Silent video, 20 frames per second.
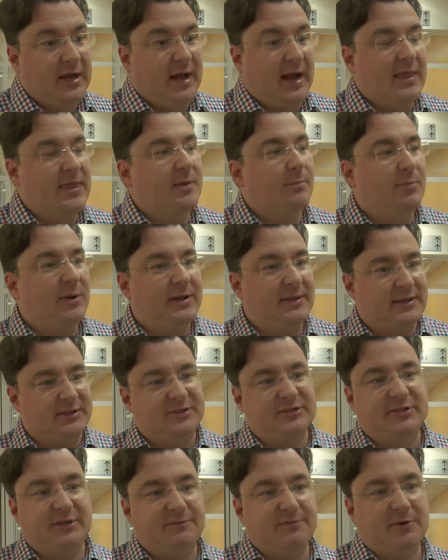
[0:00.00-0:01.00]
And the bit
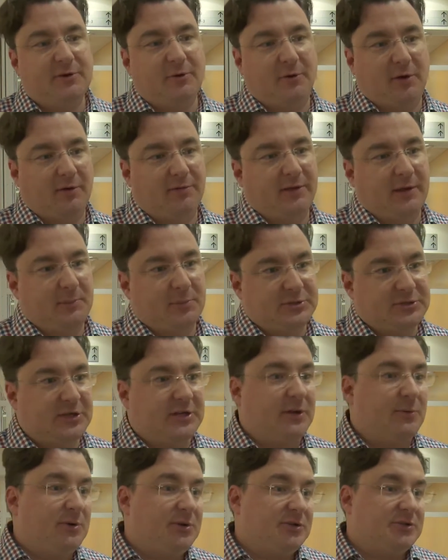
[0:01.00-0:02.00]
that's difficult, I think,
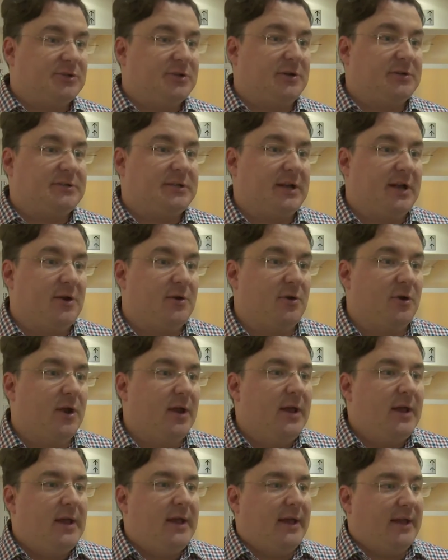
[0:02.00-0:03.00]
particularly when you're starting out,
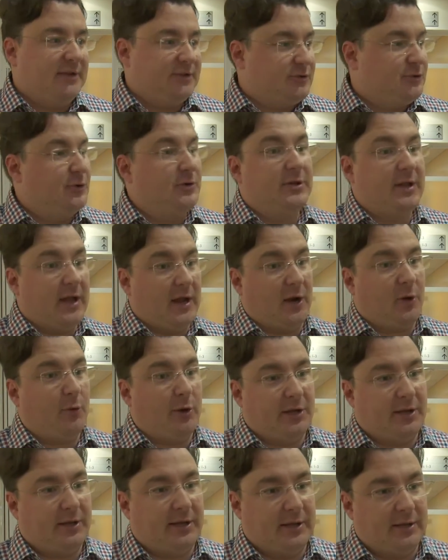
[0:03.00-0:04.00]
is doing that
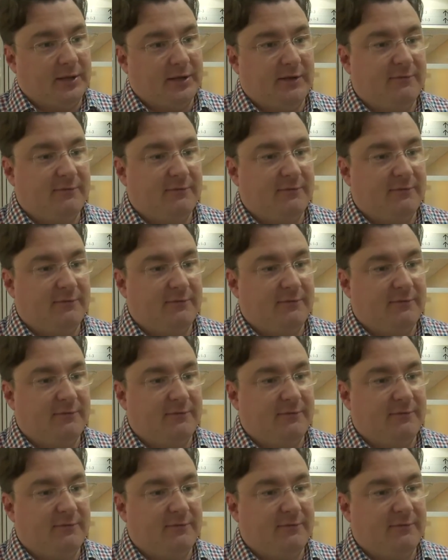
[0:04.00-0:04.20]
quickly.